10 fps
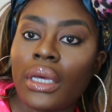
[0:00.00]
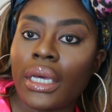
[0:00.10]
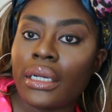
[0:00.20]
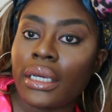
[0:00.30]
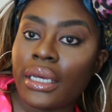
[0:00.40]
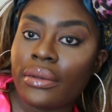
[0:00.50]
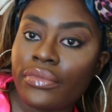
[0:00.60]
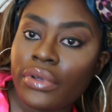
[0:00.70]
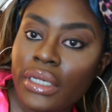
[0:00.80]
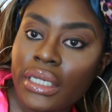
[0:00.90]
I am
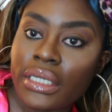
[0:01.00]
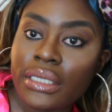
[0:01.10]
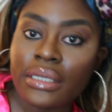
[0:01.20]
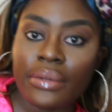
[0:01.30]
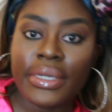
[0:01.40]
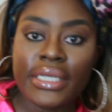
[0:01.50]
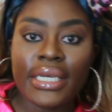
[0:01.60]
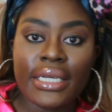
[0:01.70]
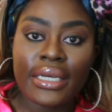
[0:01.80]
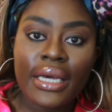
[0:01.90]
really into my
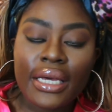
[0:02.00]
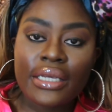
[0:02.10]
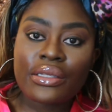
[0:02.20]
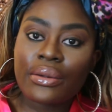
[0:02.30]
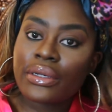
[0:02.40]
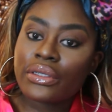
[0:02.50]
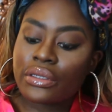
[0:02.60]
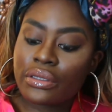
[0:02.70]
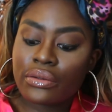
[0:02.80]
skincare, so I just